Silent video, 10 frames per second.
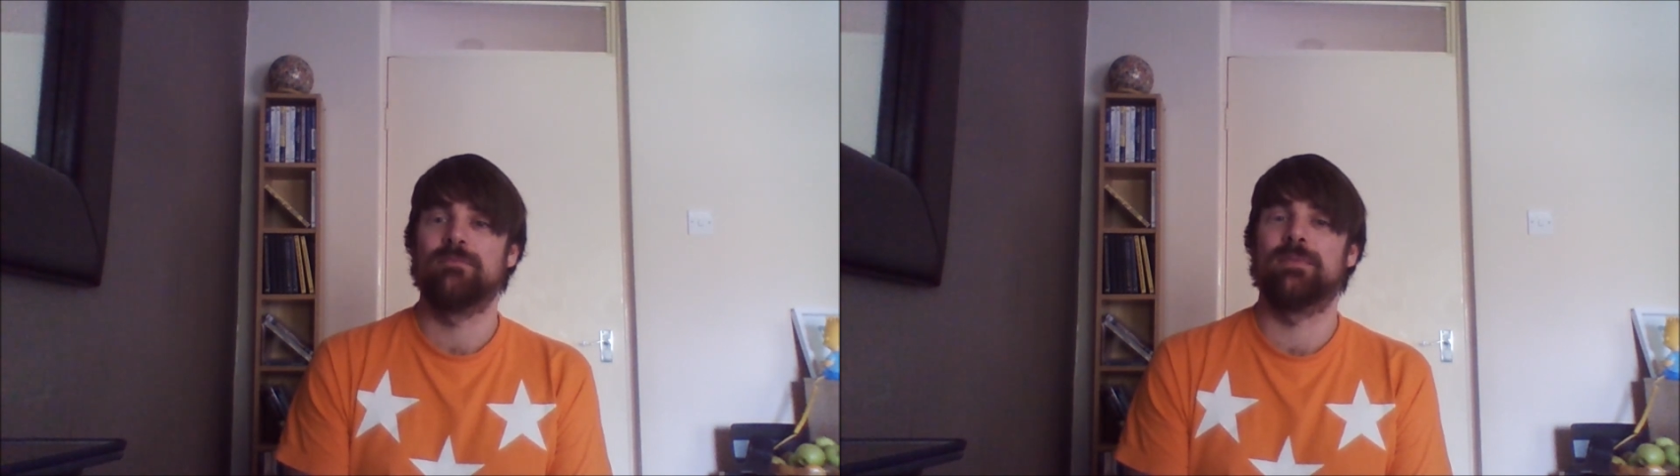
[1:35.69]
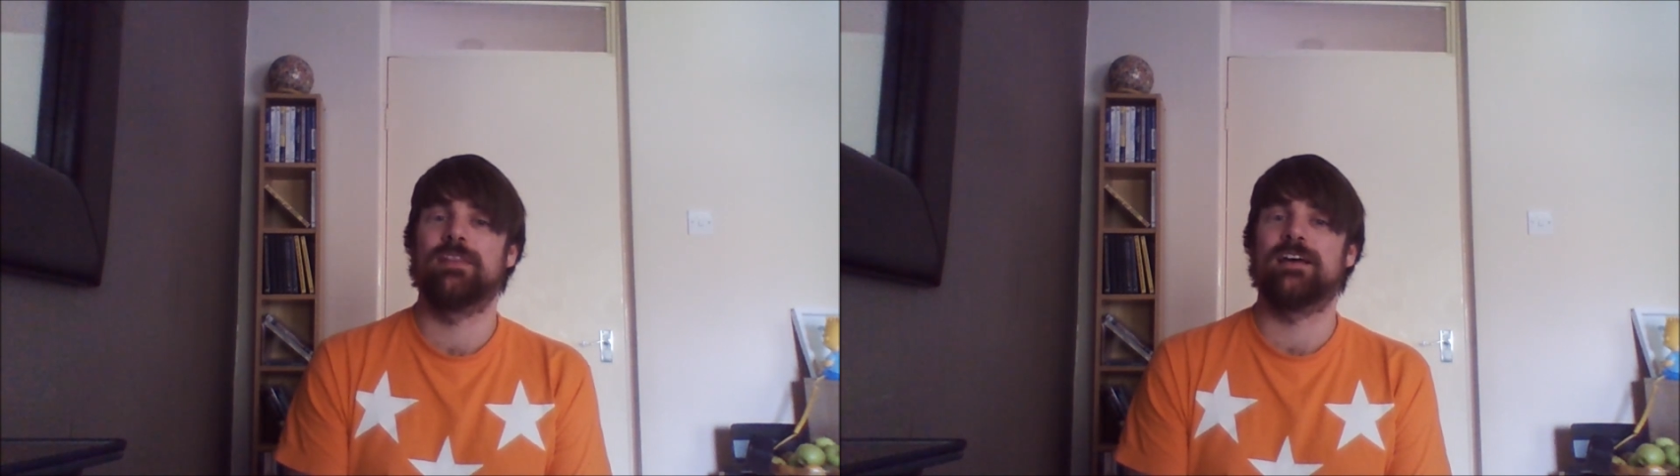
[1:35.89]

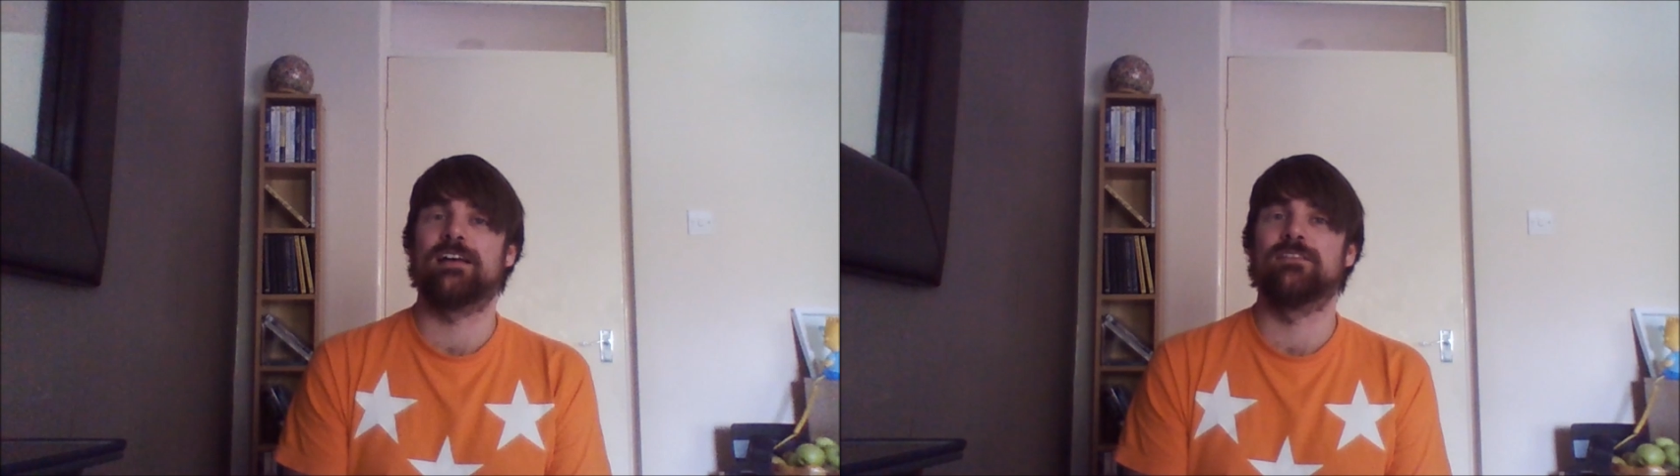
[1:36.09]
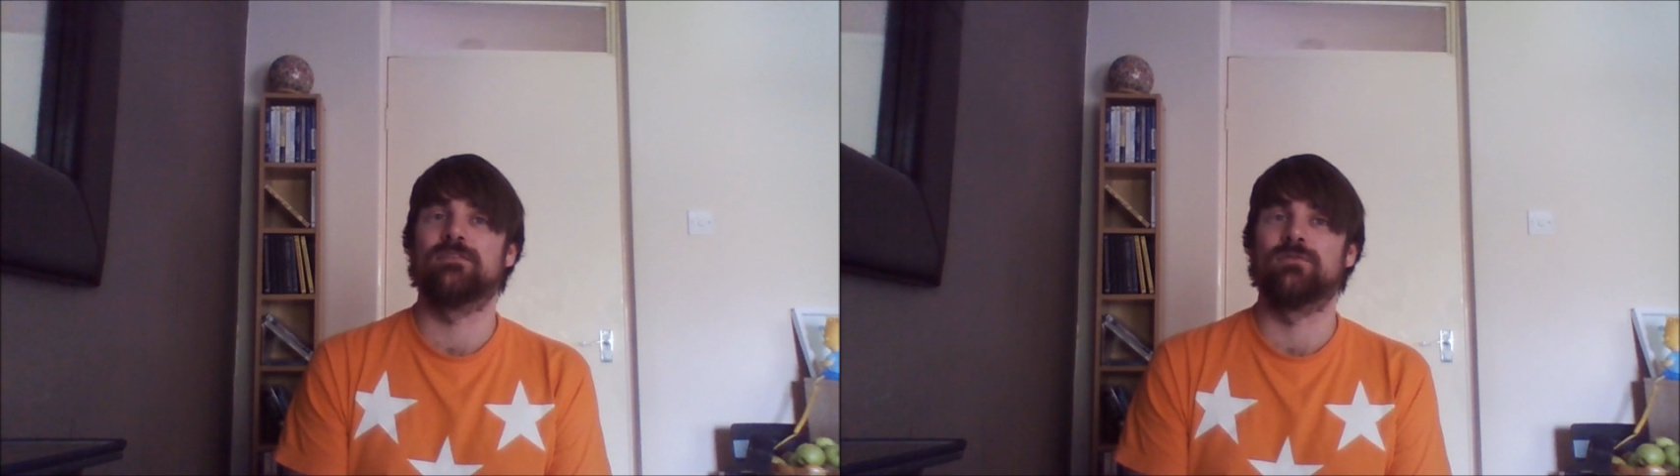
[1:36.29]
but
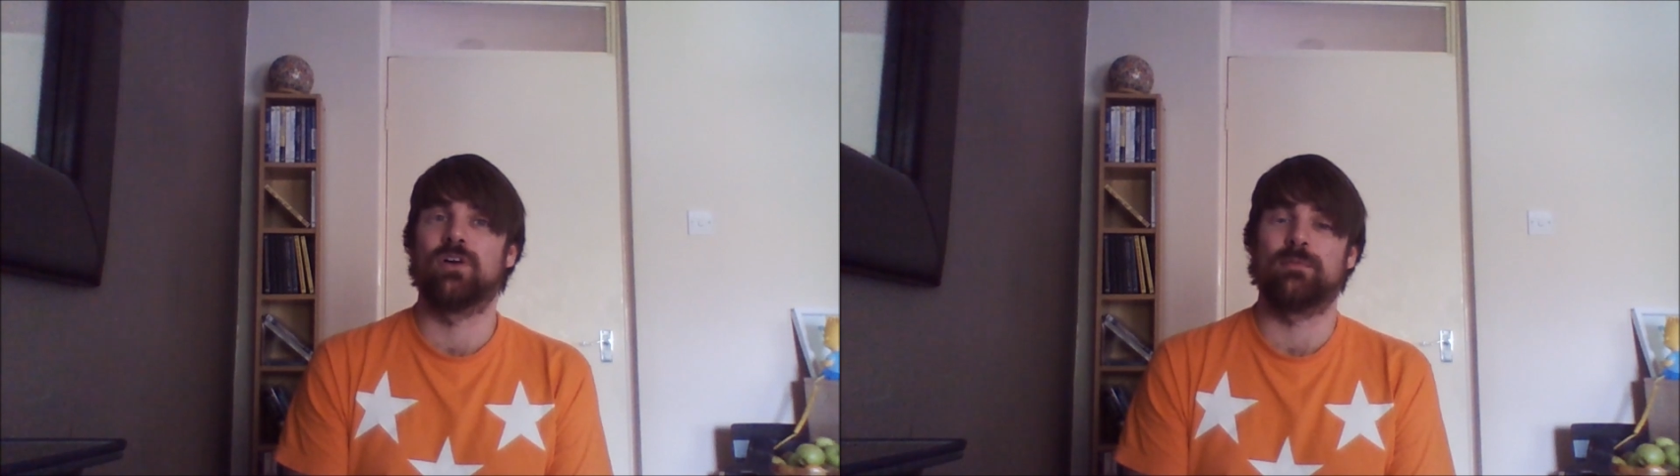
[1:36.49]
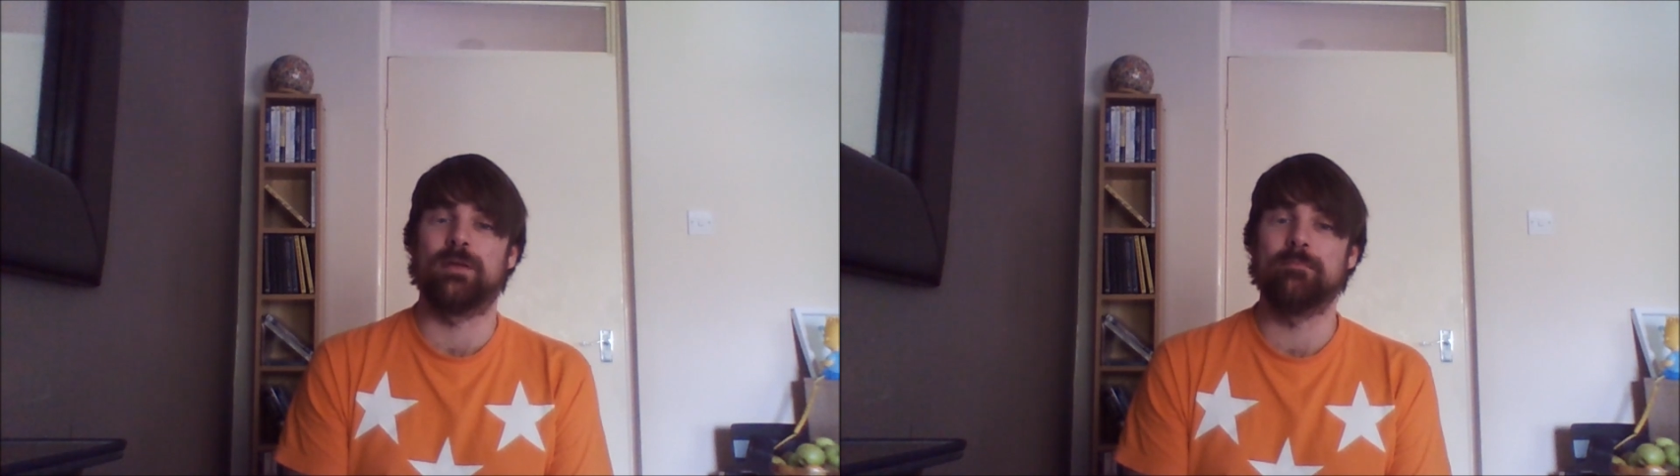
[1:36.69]
that
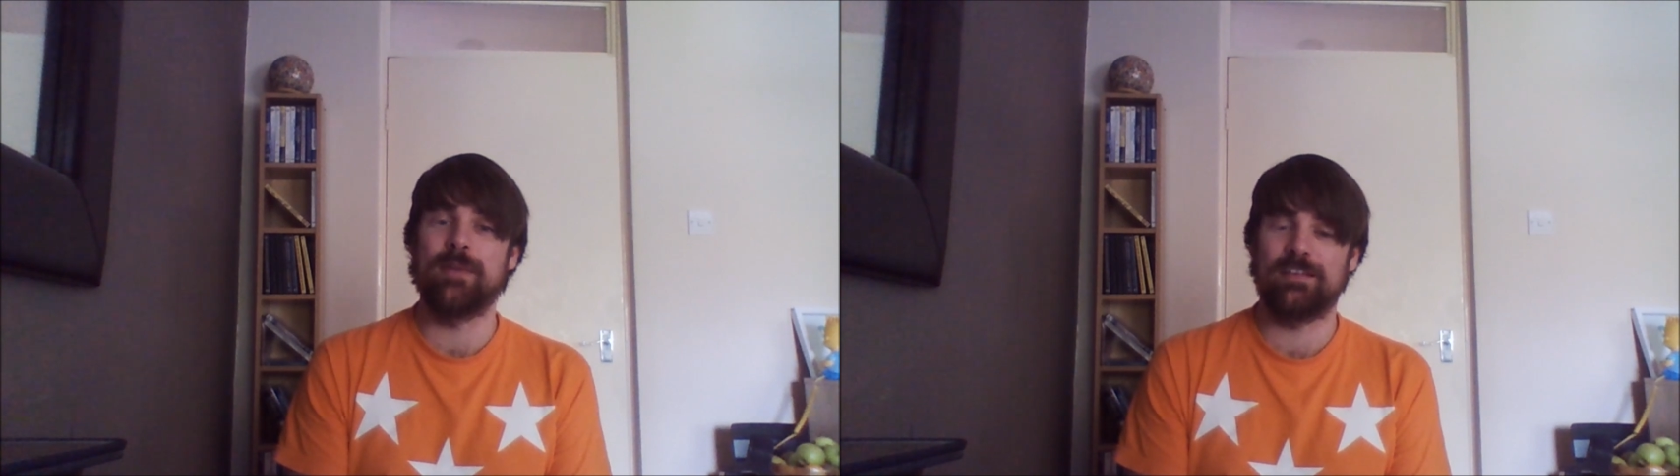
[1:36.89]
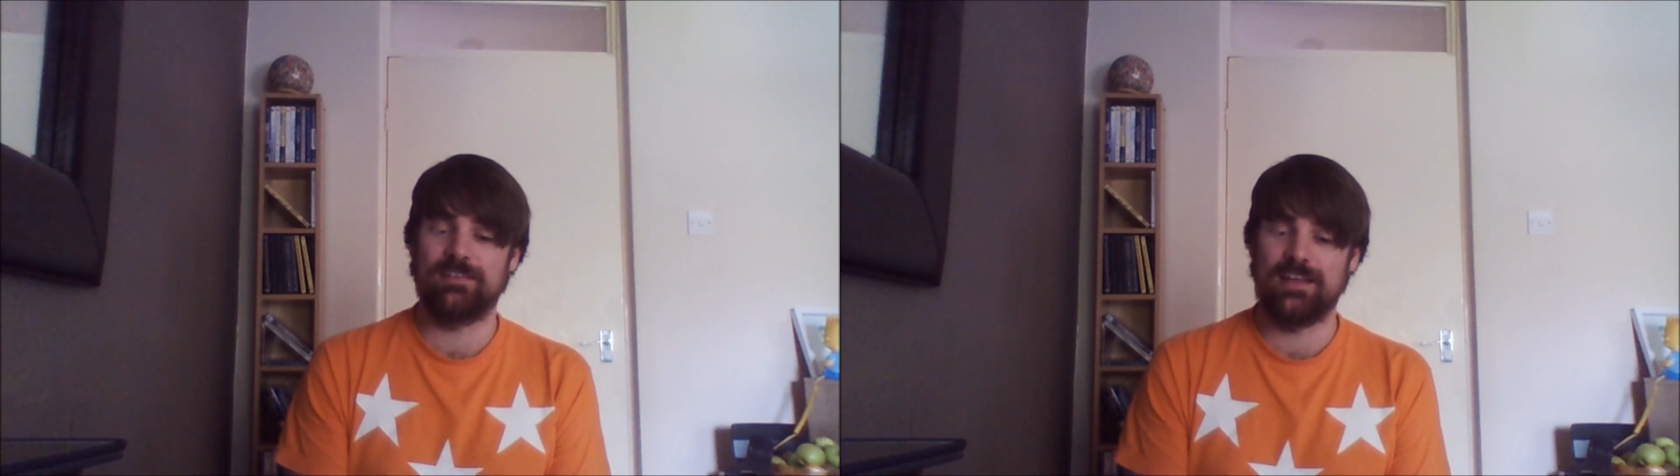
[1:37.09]
got a bit
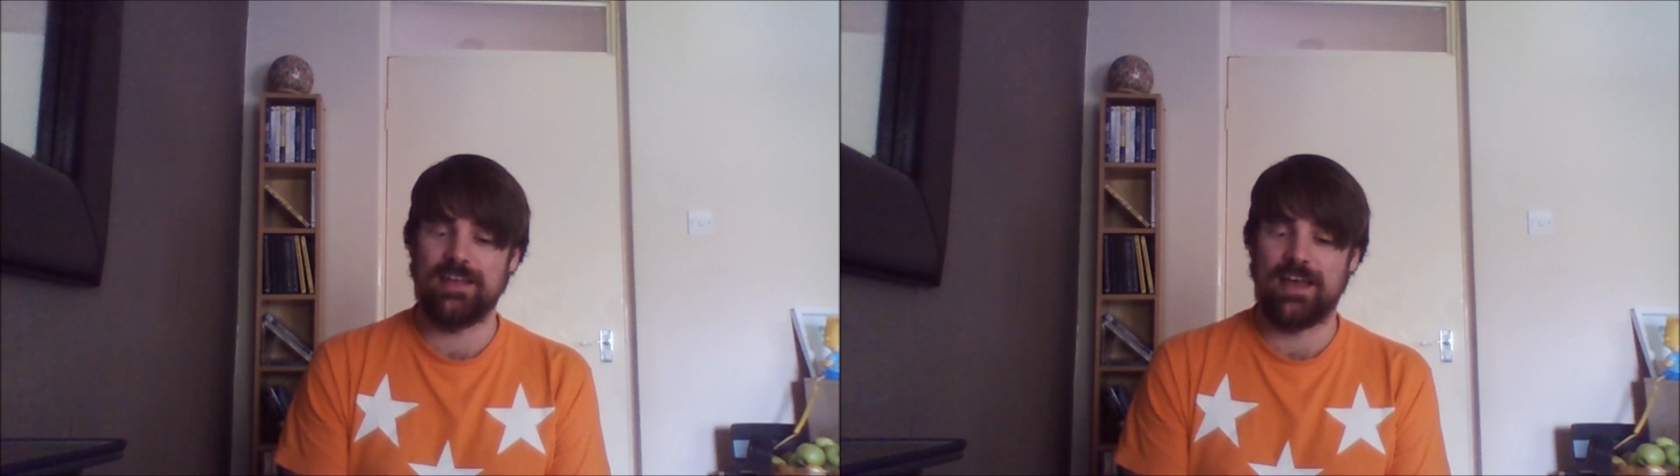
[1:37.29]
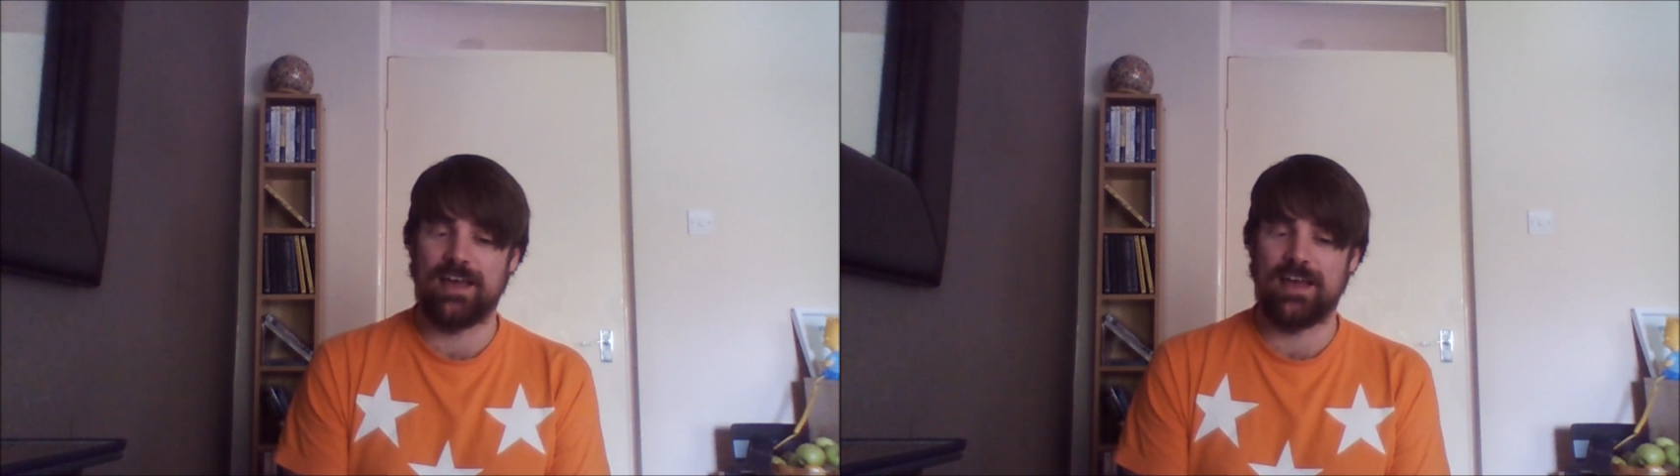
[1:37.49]
messy